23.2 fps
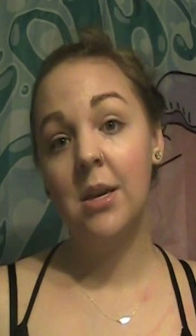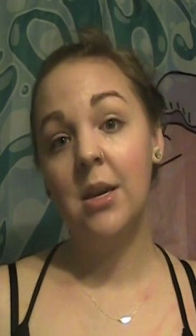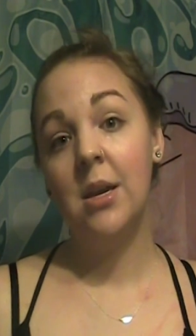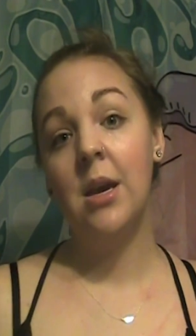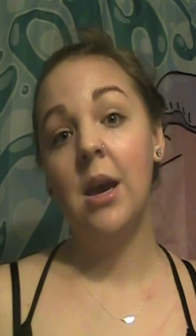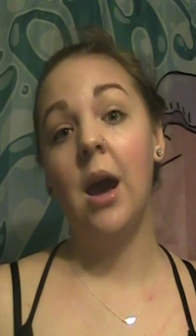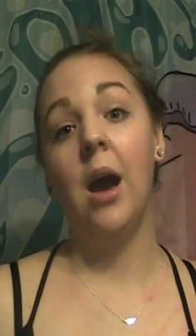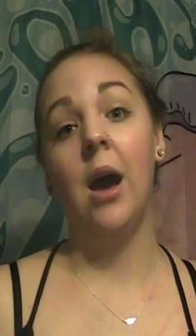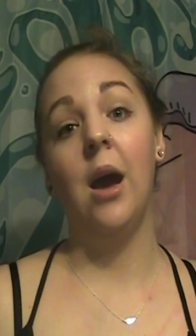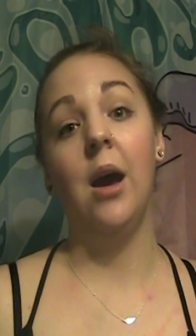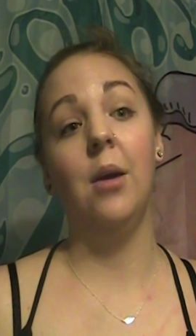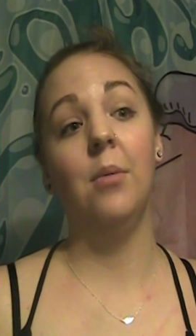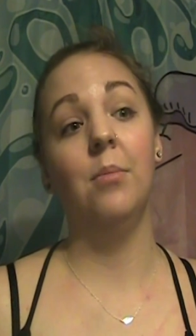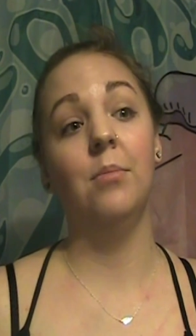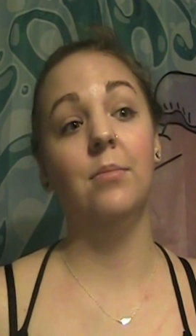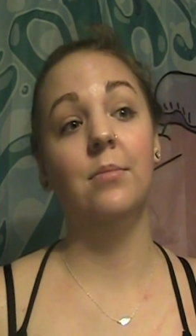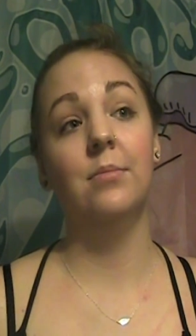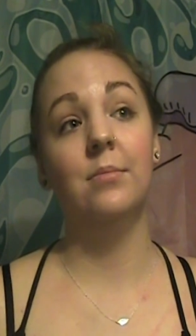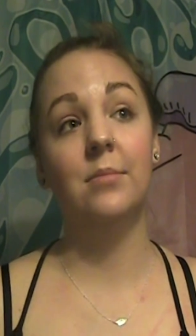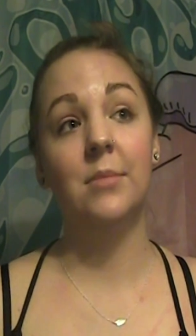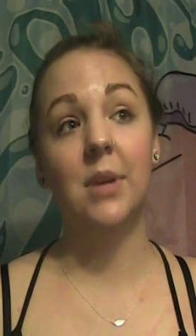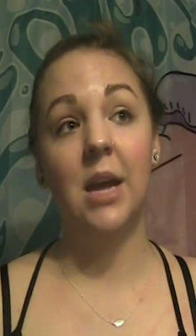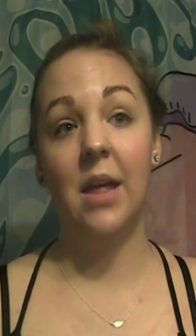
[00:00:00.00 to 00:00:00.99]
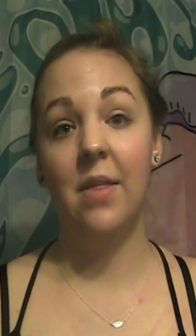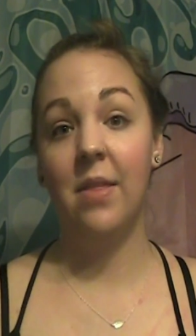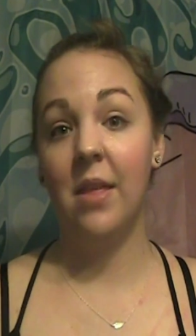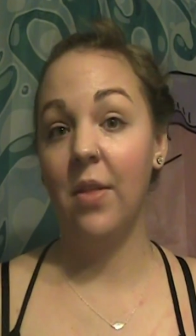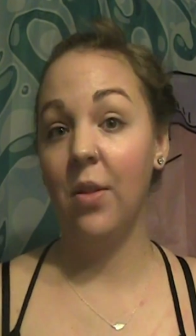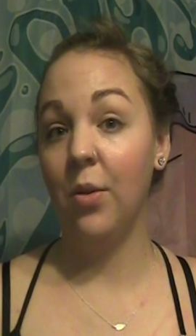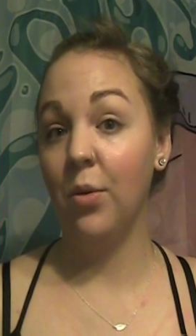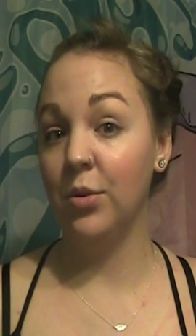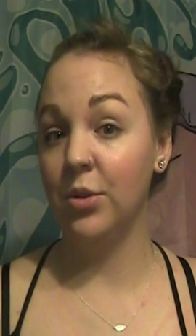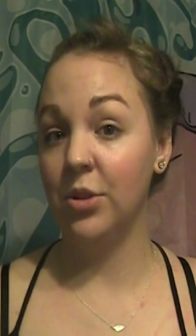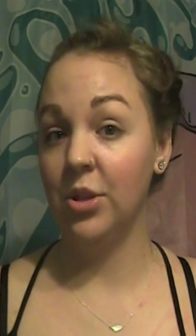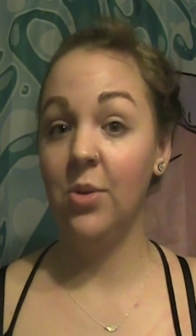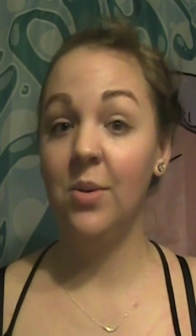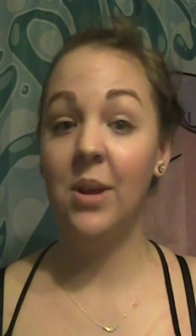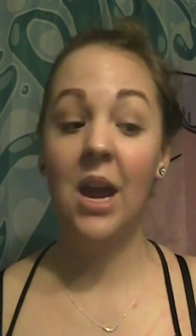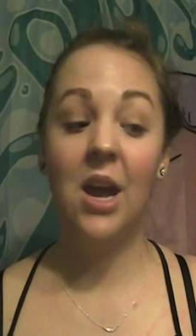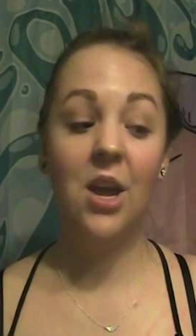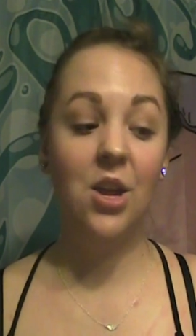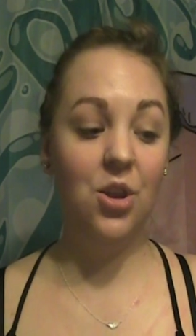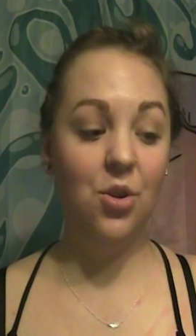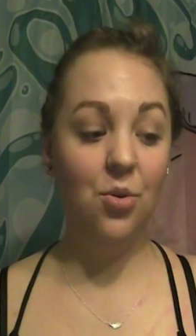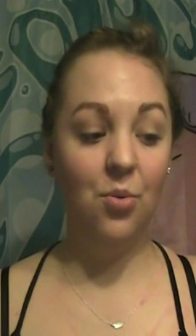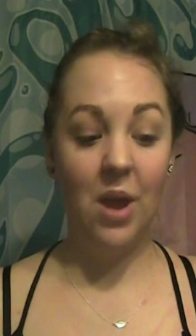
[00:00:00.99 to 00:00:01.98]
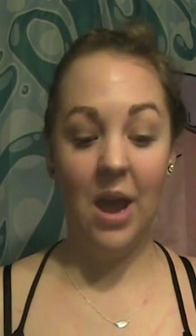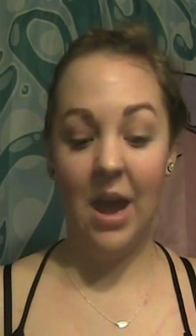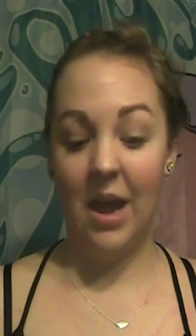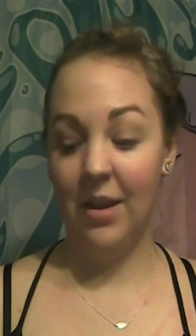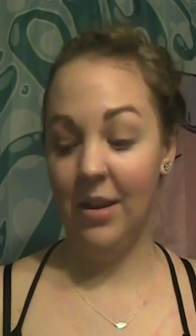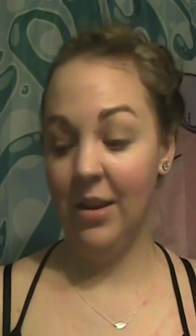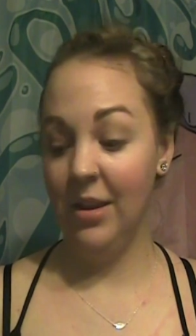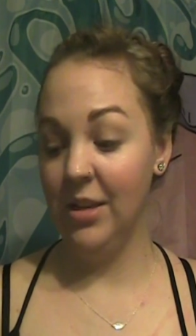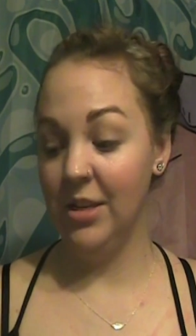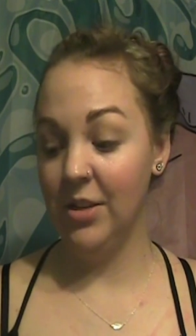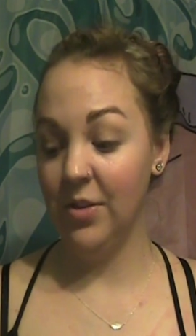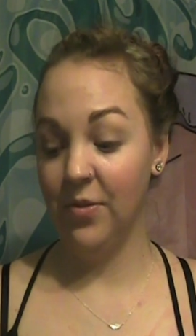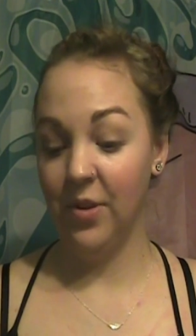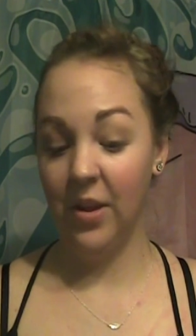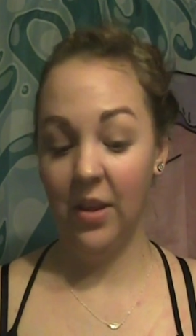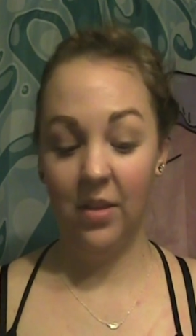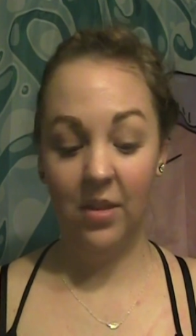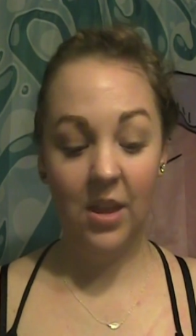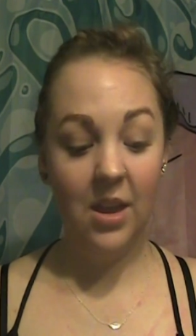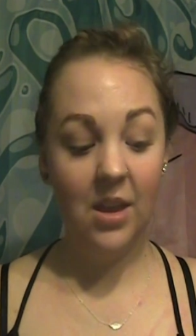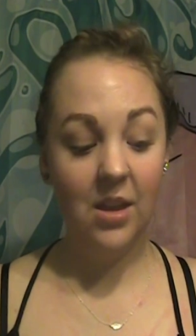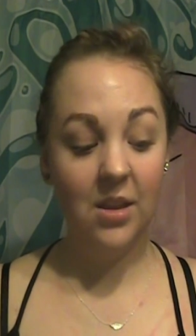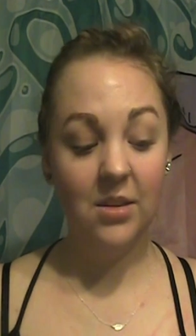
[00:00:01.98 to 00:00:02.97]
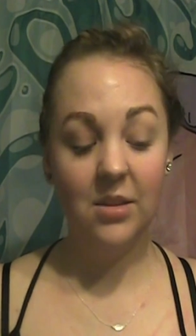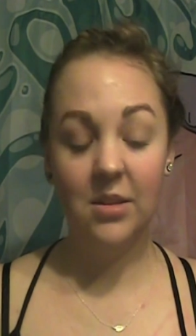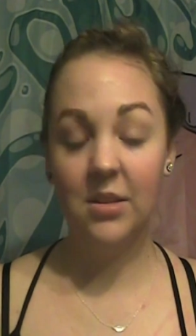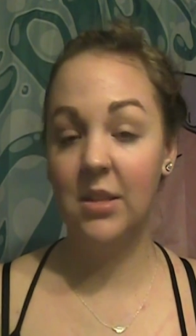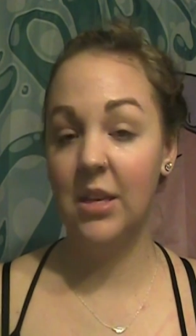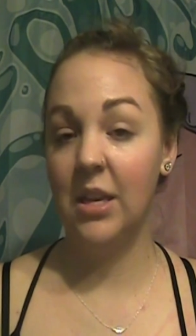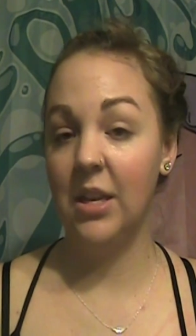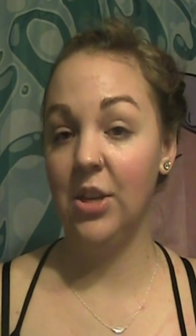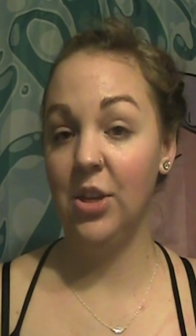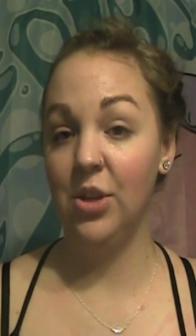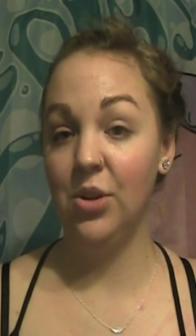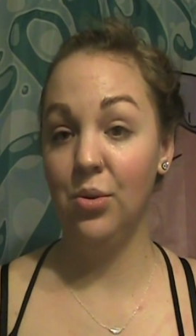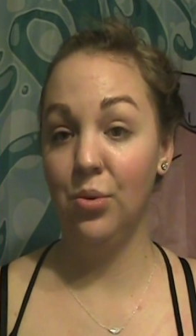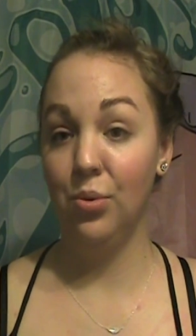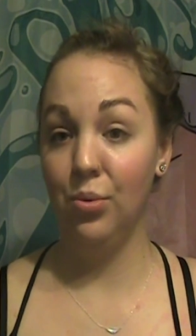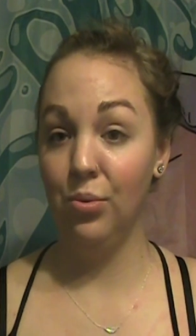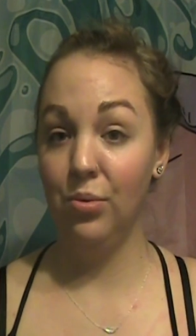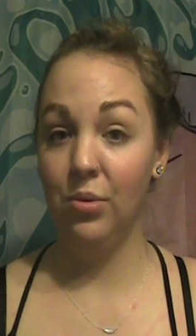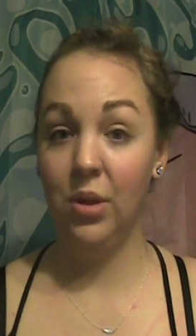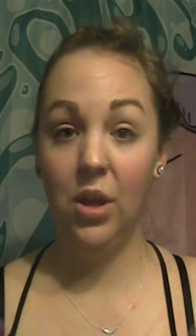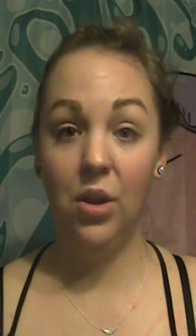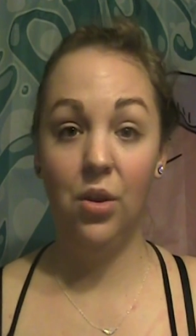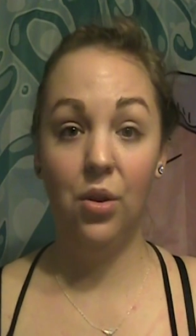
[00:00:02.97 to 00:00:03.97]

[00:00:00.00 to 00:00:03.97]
And then the older you get, you add in different things and you